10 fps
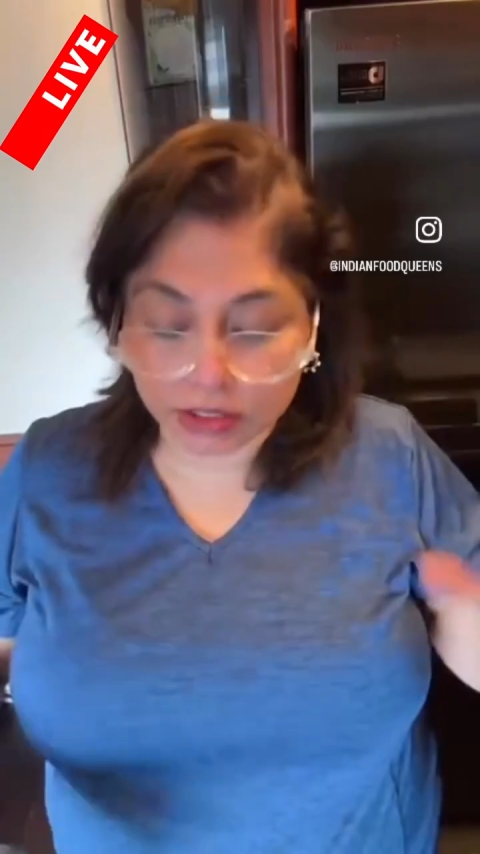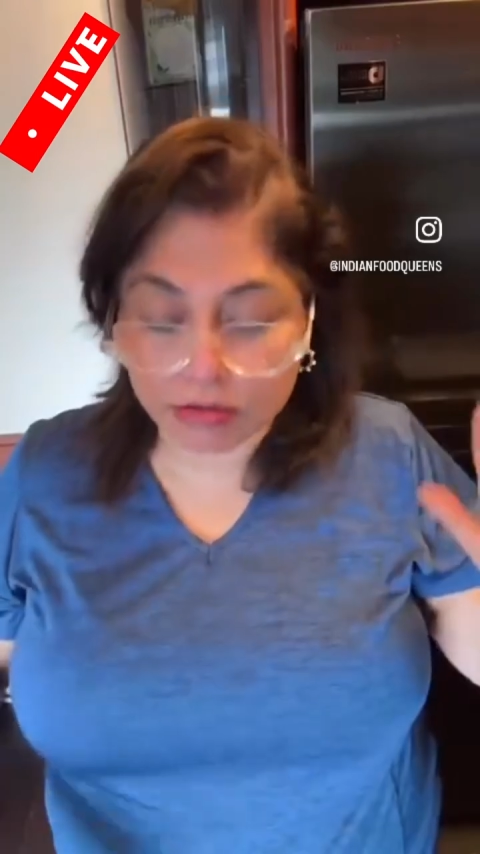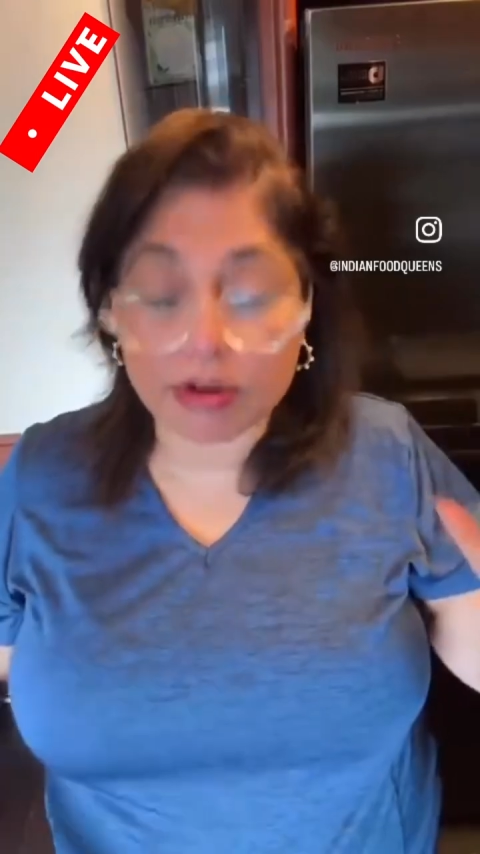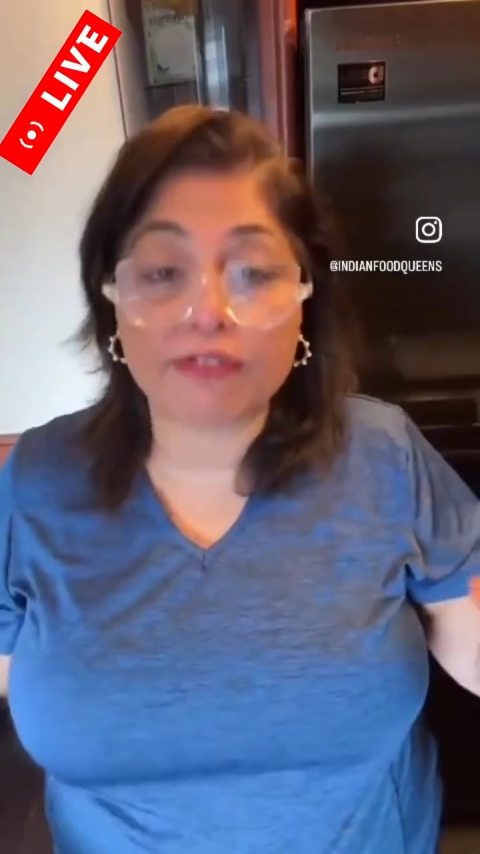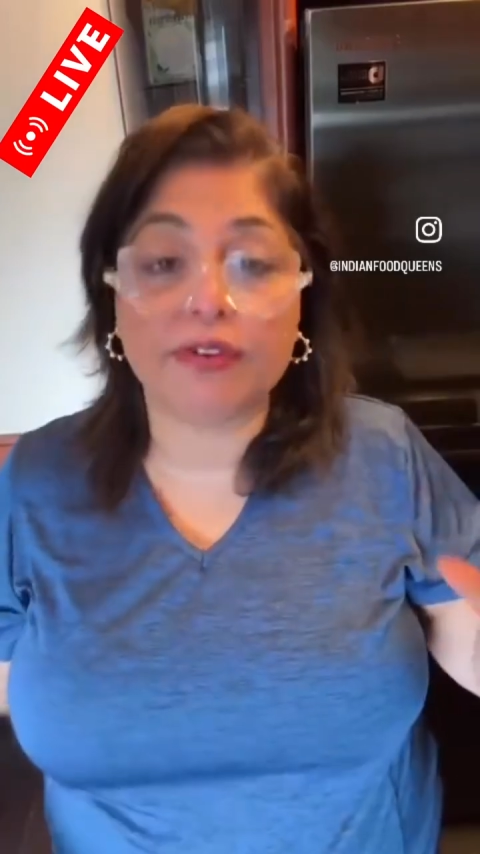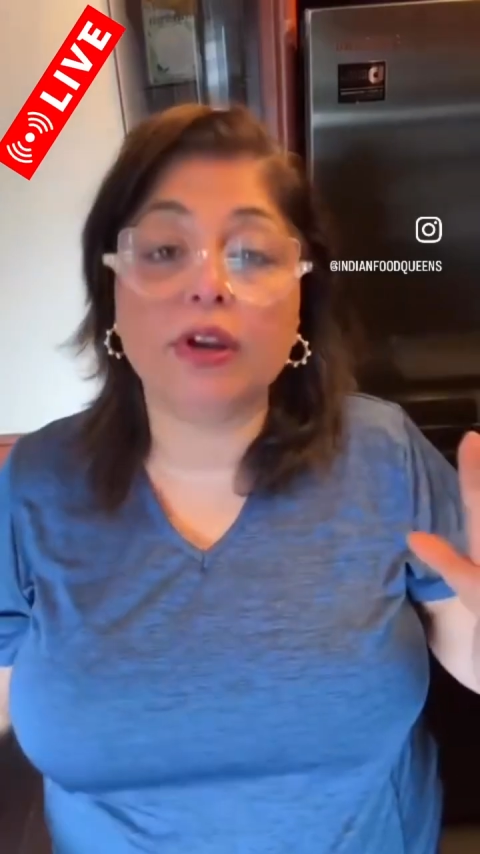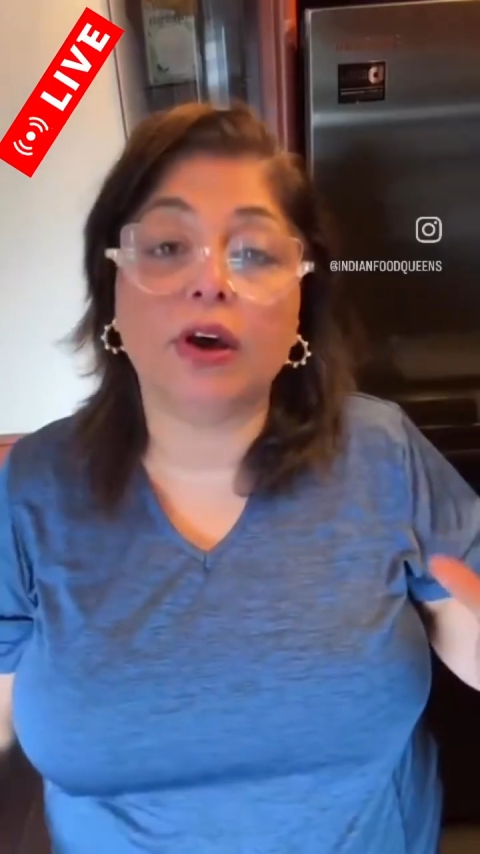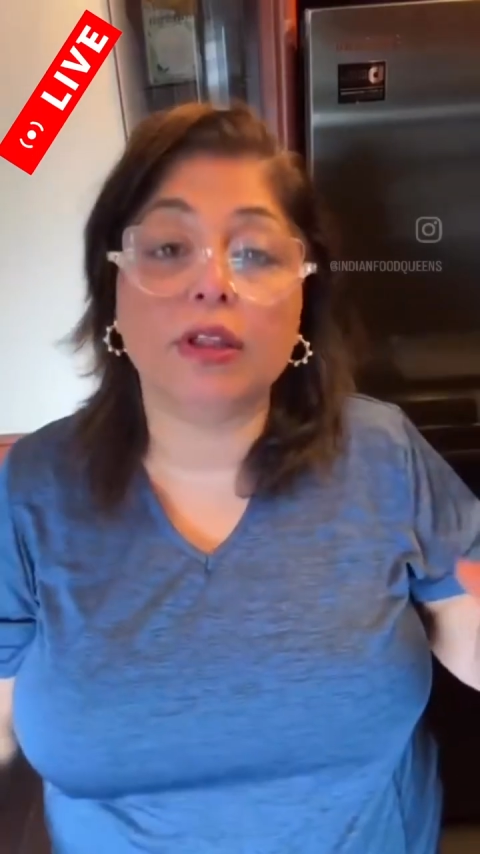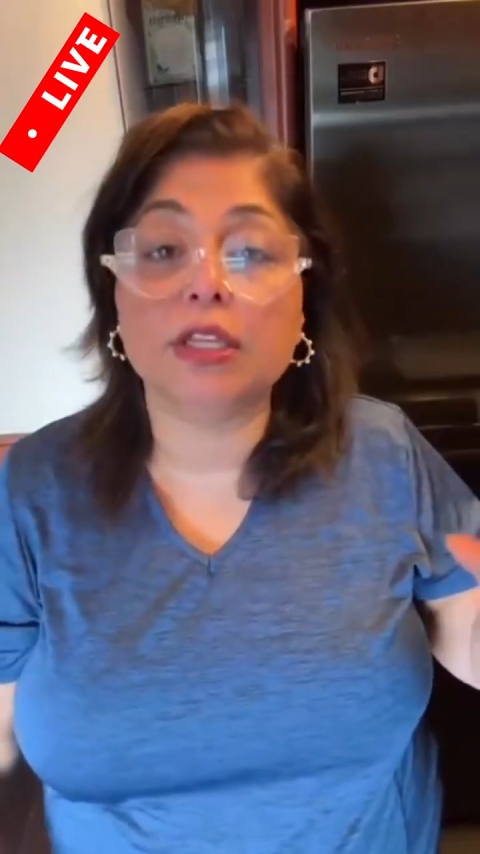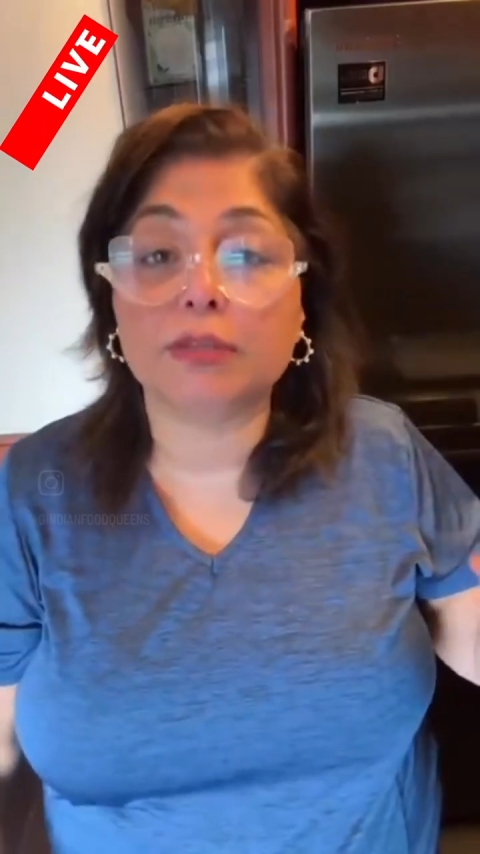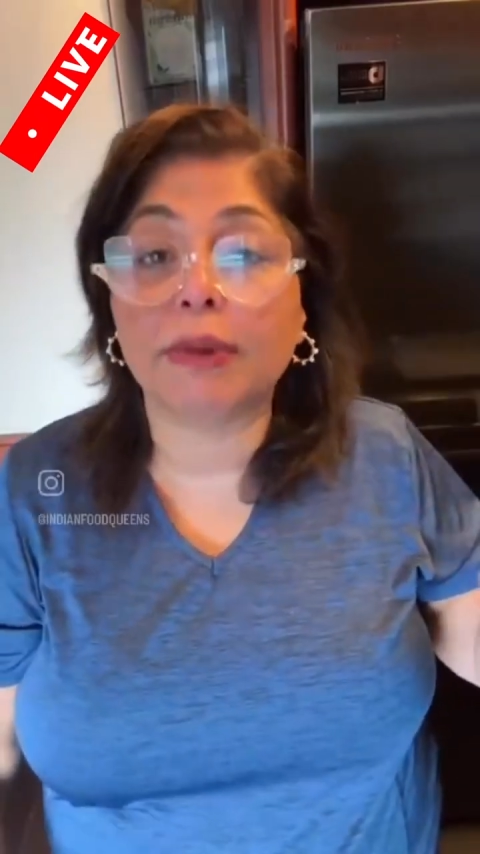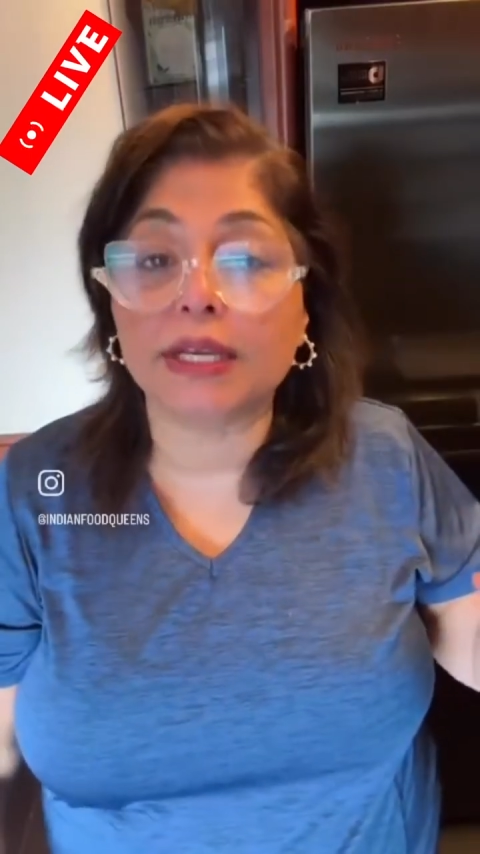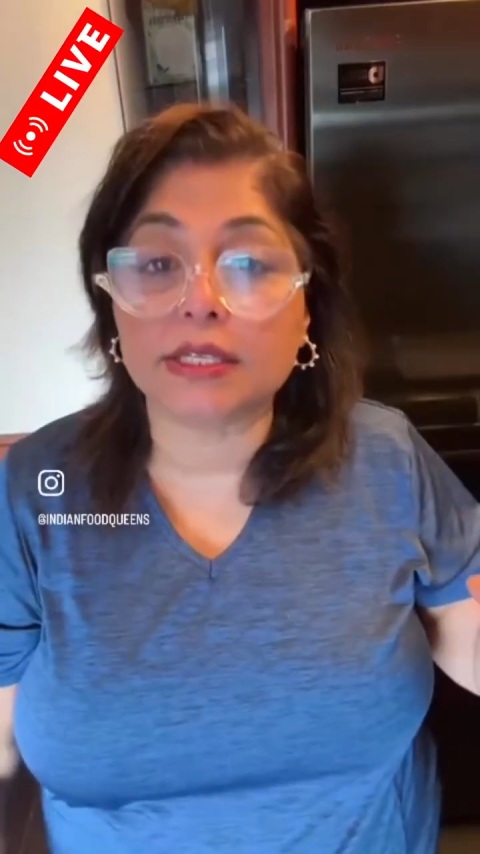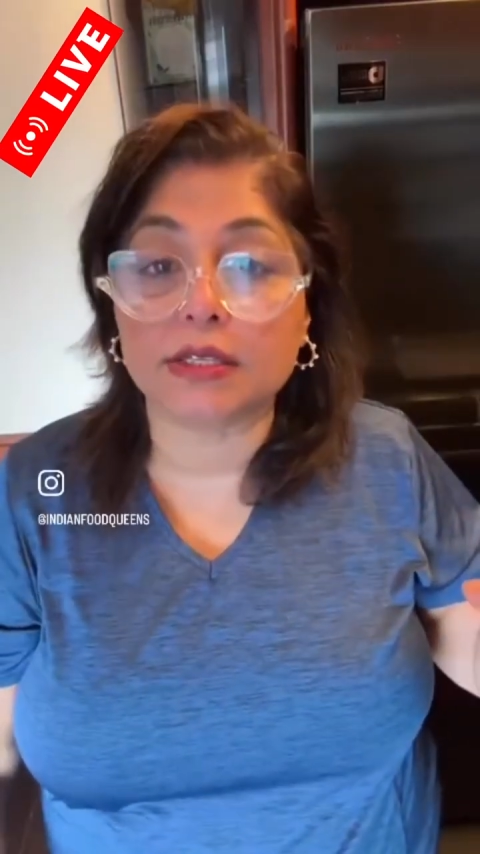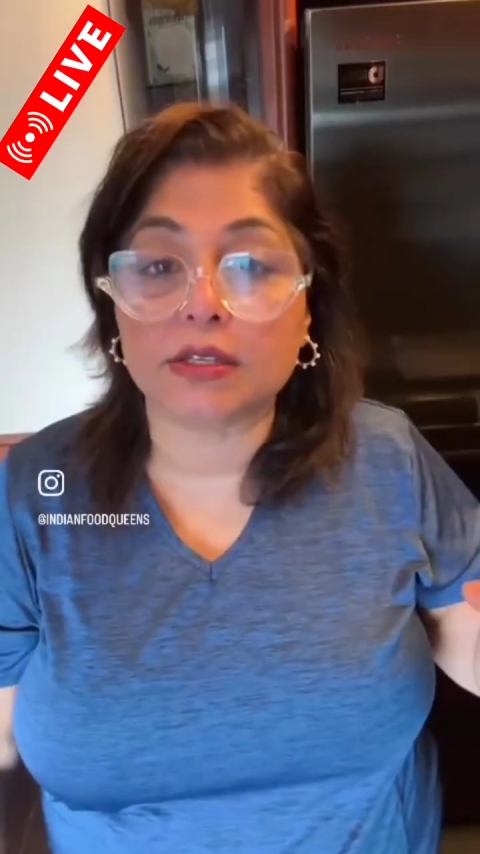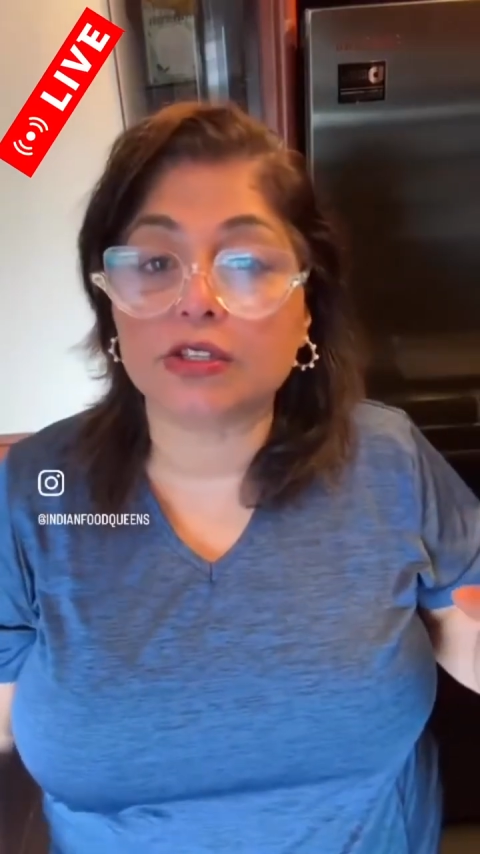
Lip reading: the refill on the spices,